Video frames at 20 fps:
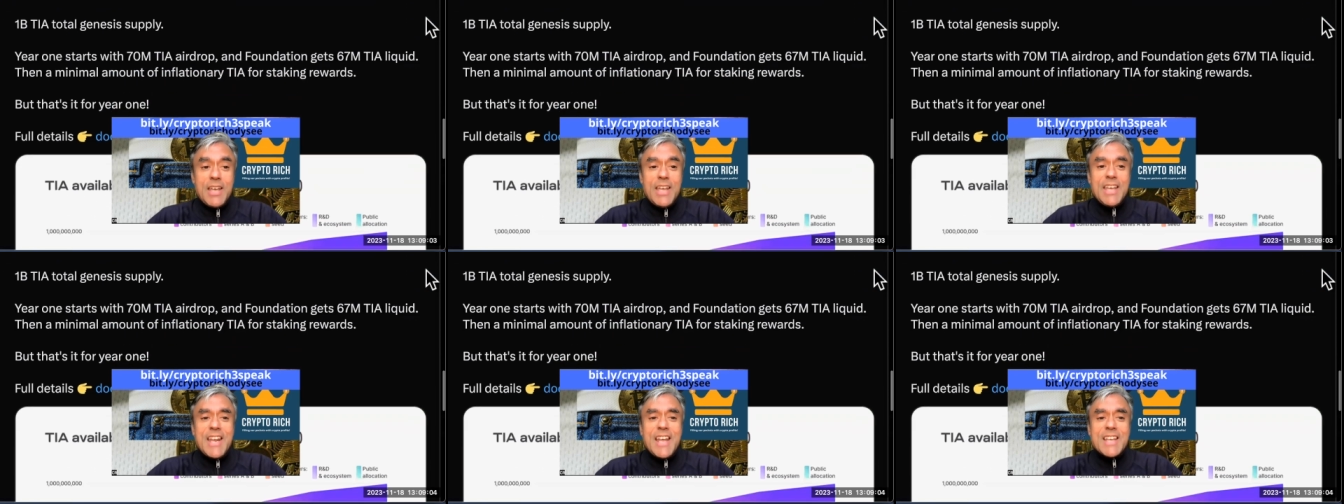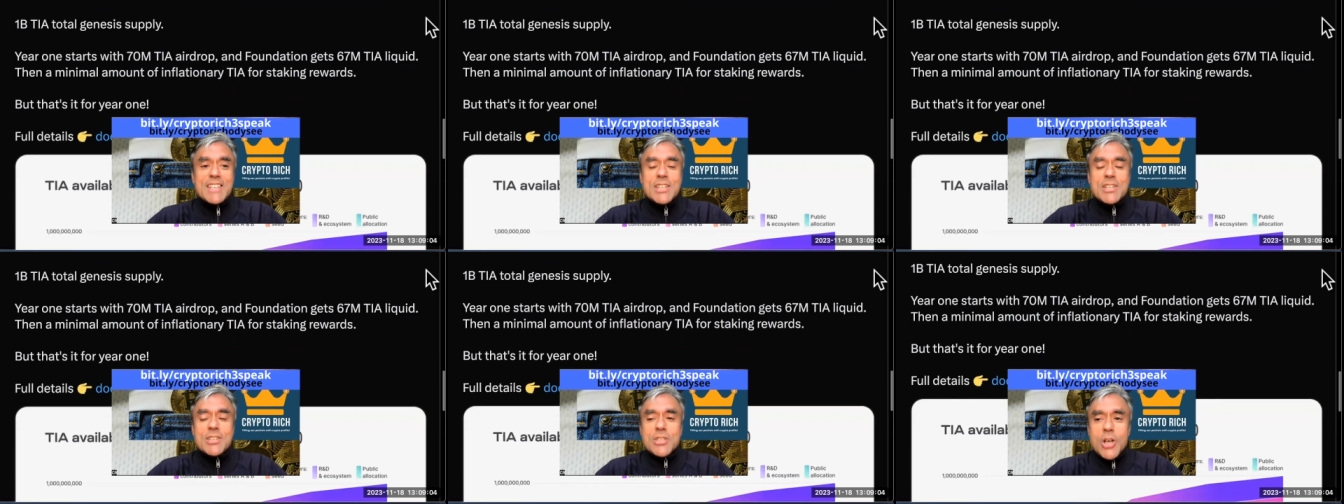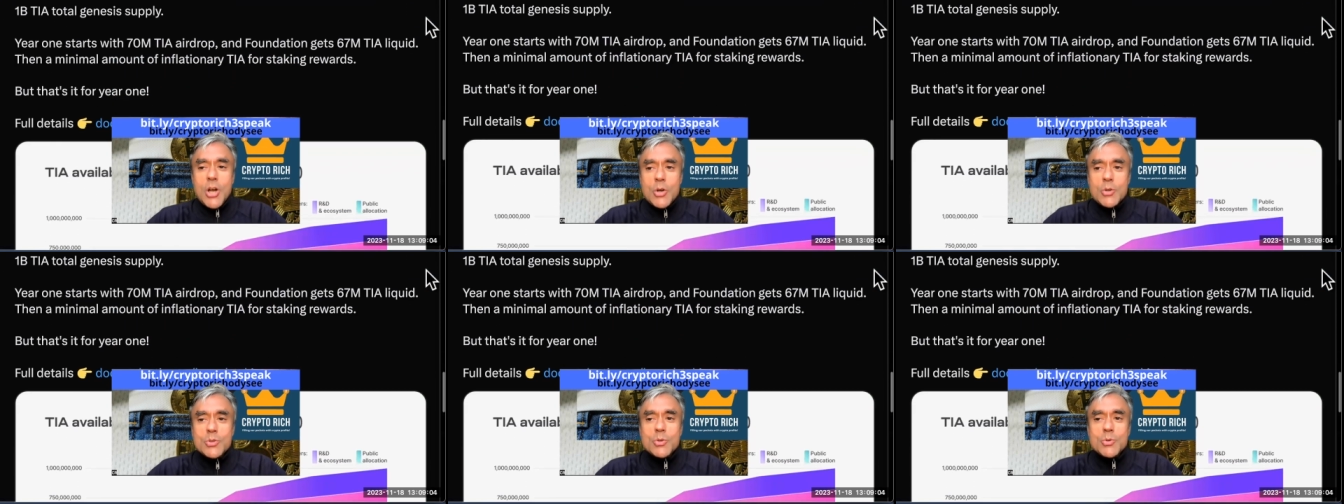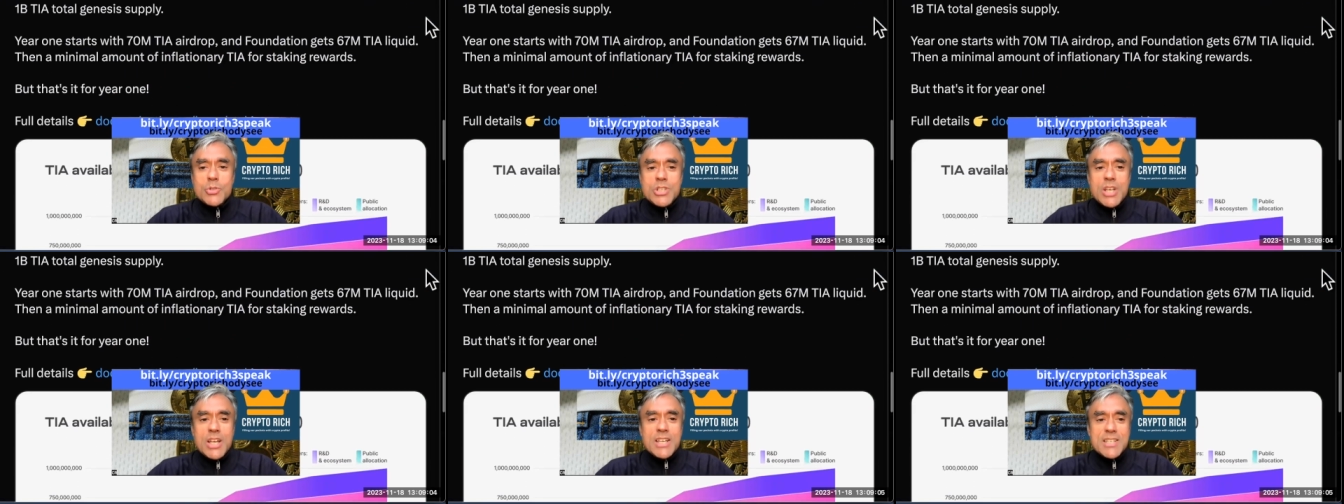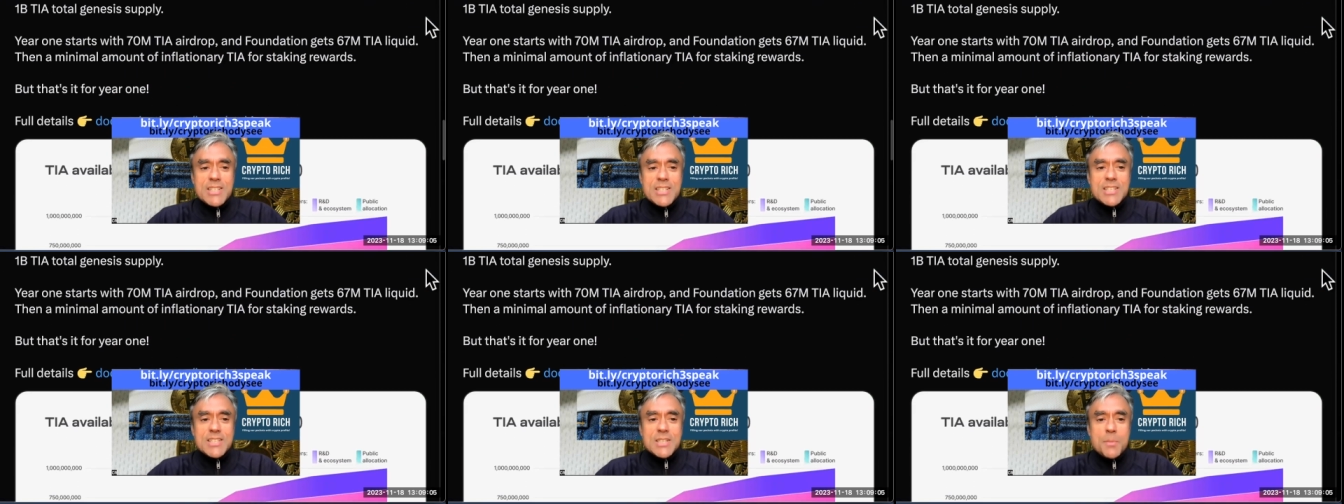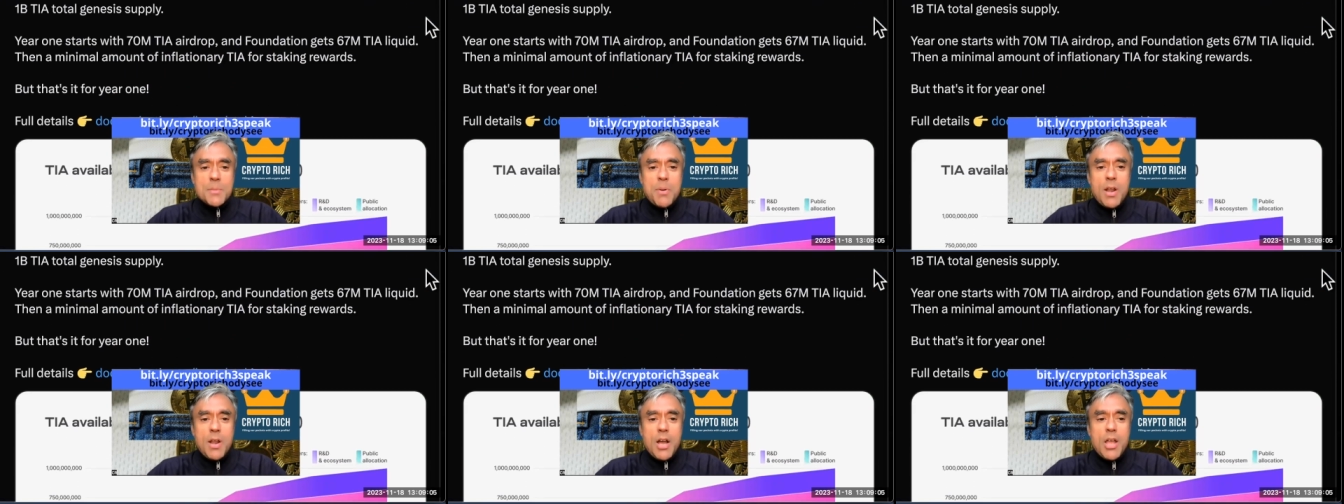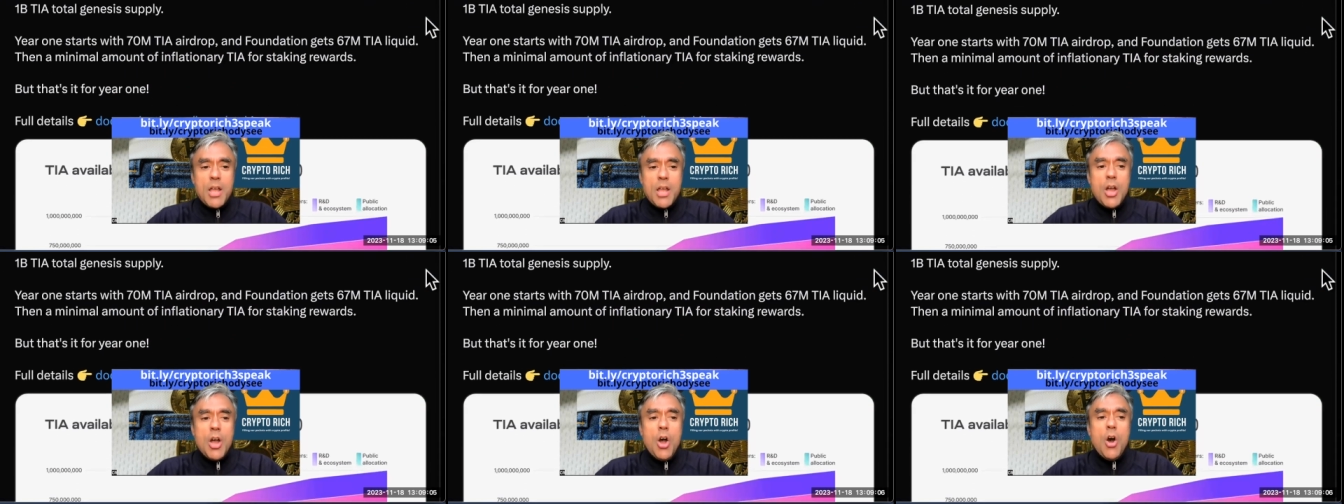It has a total Genesis supply
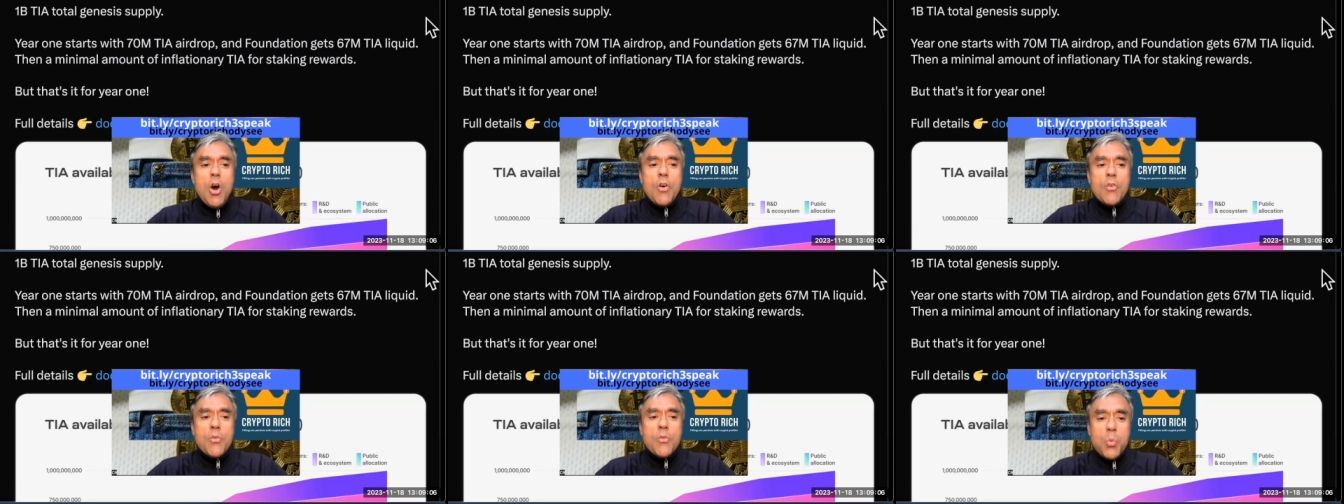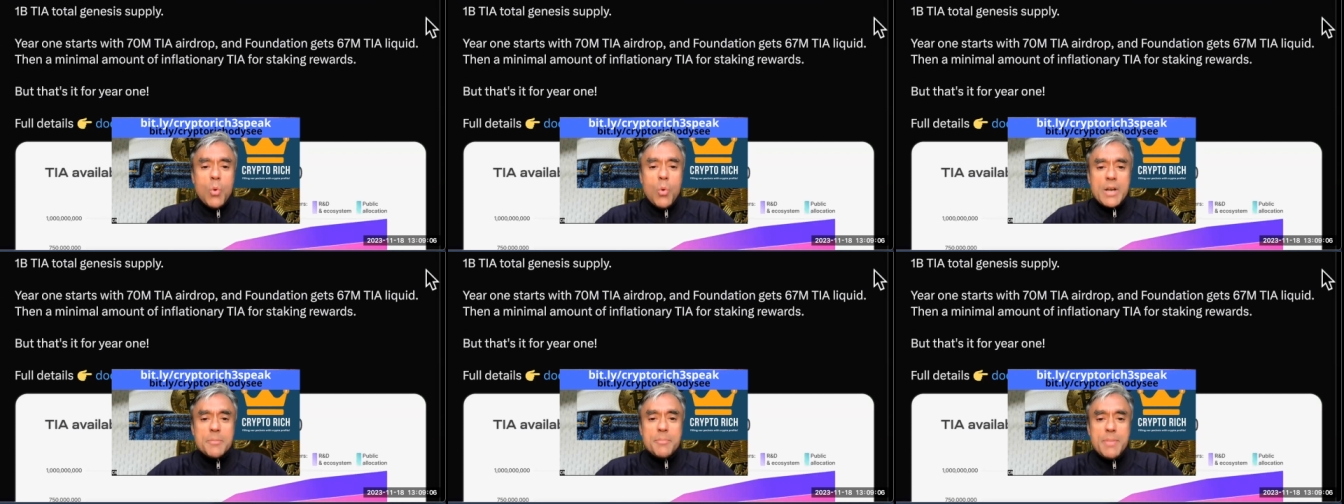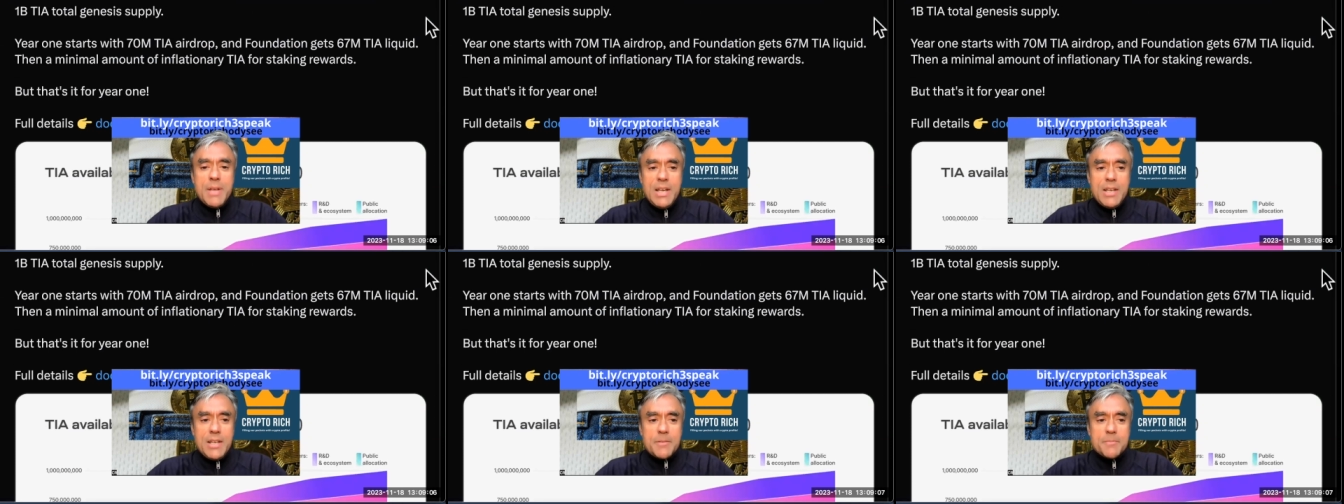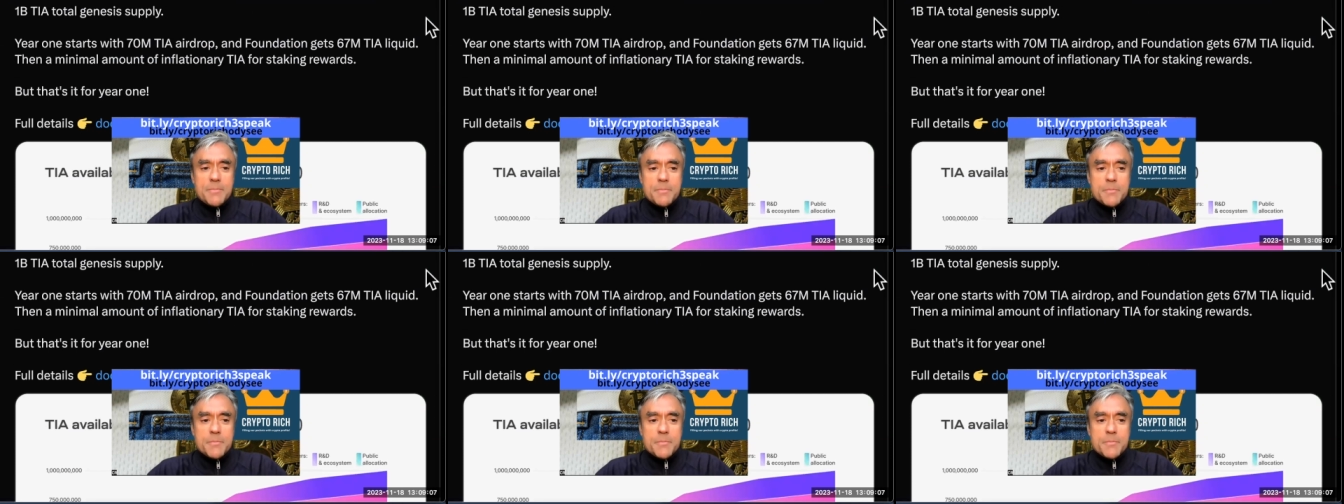of 1 billion.